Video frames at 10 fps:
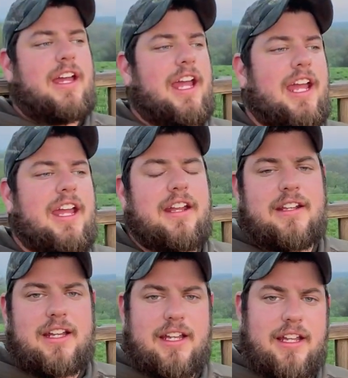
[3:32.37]

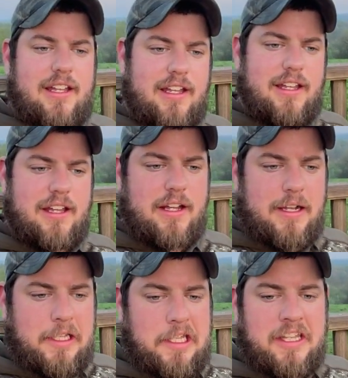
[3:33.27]
and
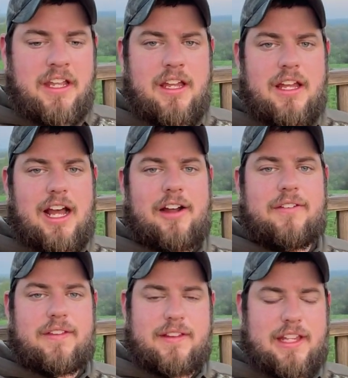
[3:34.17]

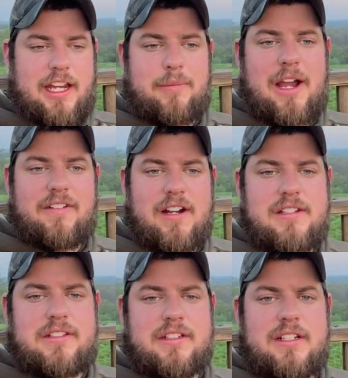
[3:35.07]
I'm thinking about
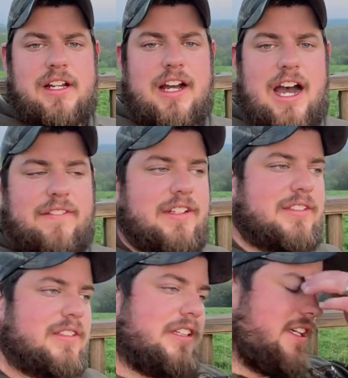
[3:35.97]
racing,
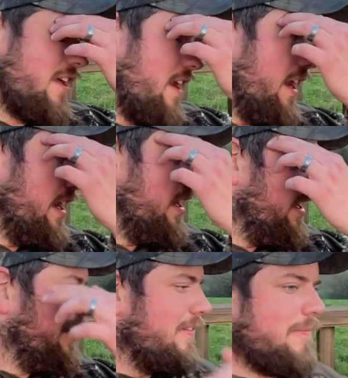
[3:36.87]
obviously, and
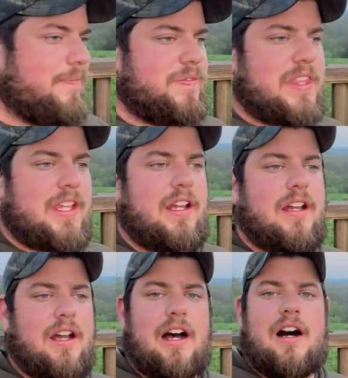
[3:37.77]

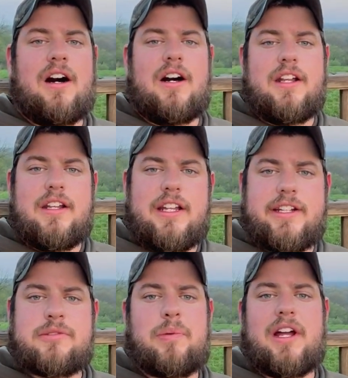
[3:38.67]
on
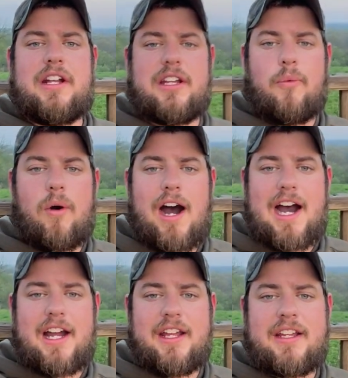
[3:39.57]
explaining
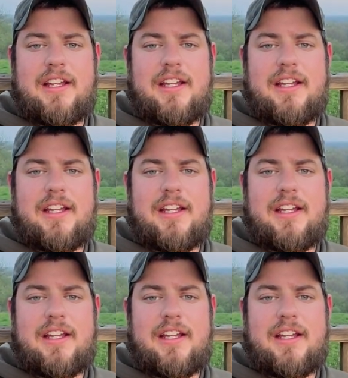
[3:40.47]
why